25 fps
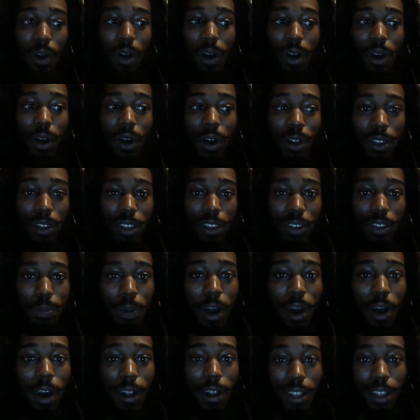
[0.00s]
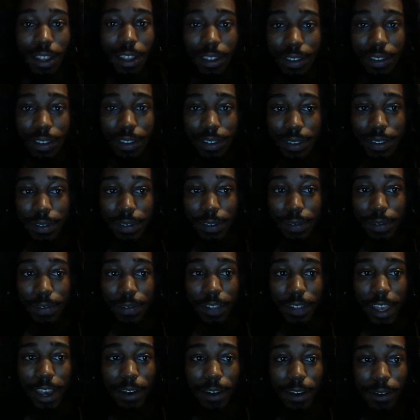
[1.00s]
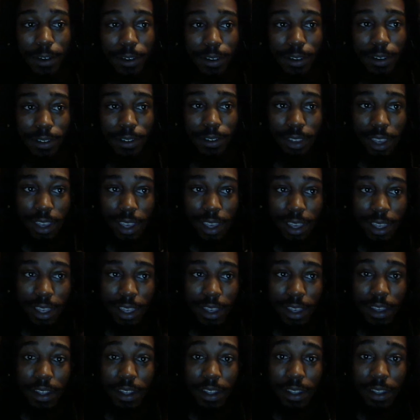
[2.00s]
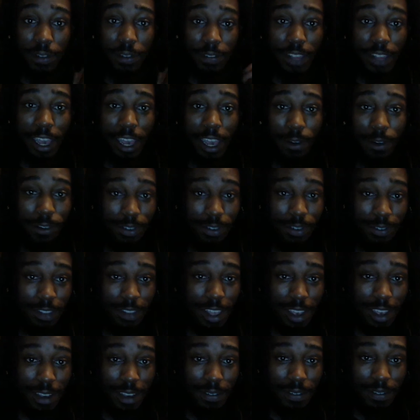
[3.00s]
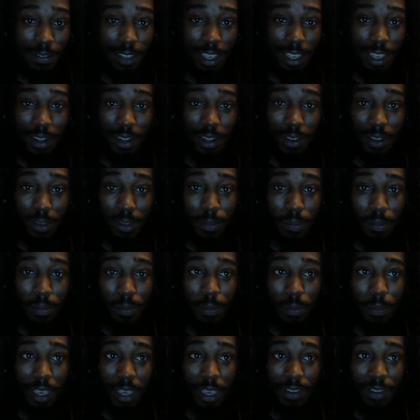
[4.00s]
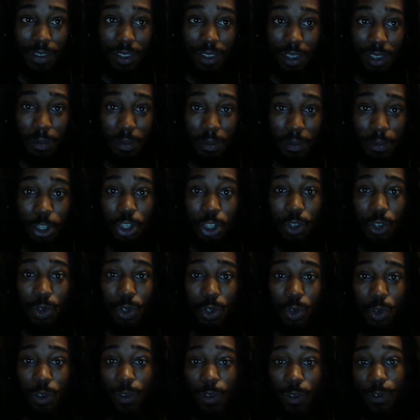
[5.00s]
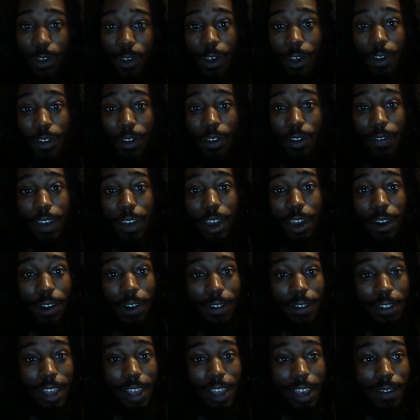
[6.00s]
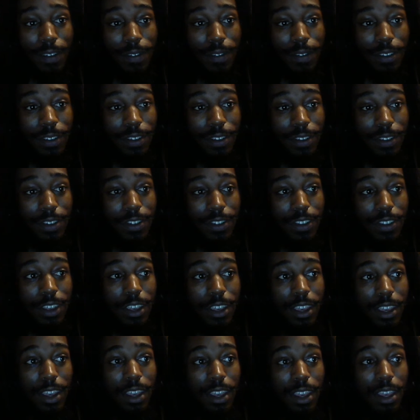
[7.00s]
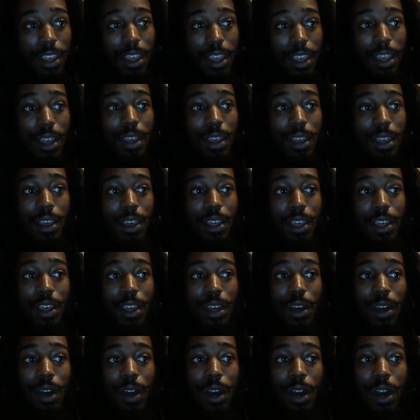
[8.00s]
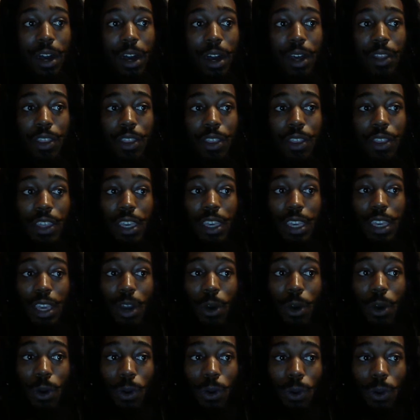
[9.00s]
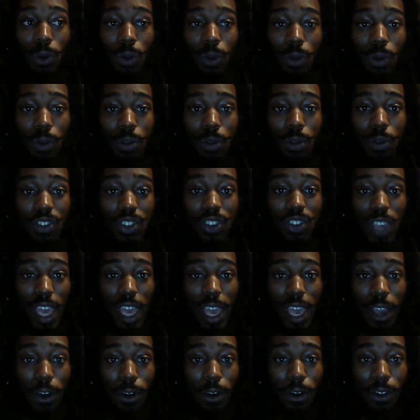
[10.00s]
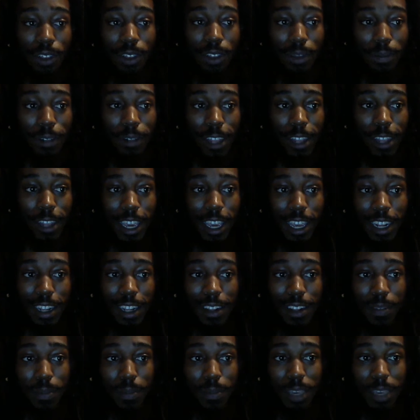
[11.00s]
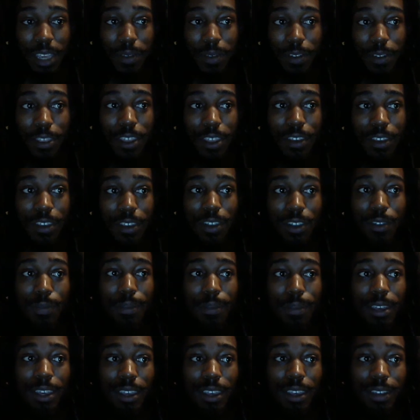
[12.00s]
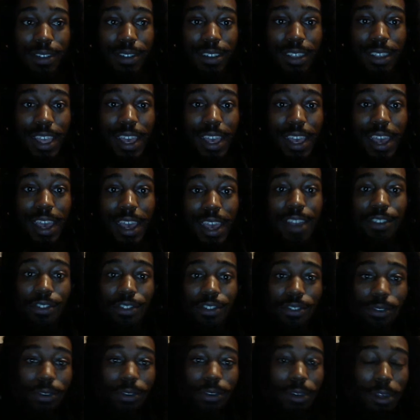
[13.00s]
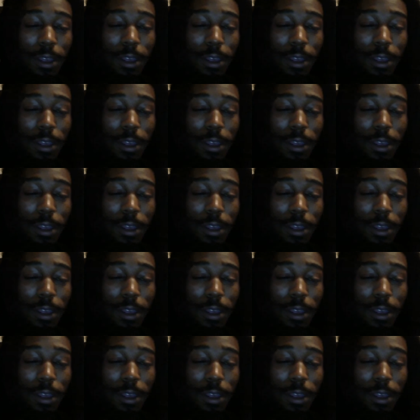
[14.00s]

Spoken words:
all these pollens from flowers, the flowers of life that basically push you through the veil of the flower of life and to see the whole scale and plane and meet with these other beings in that astral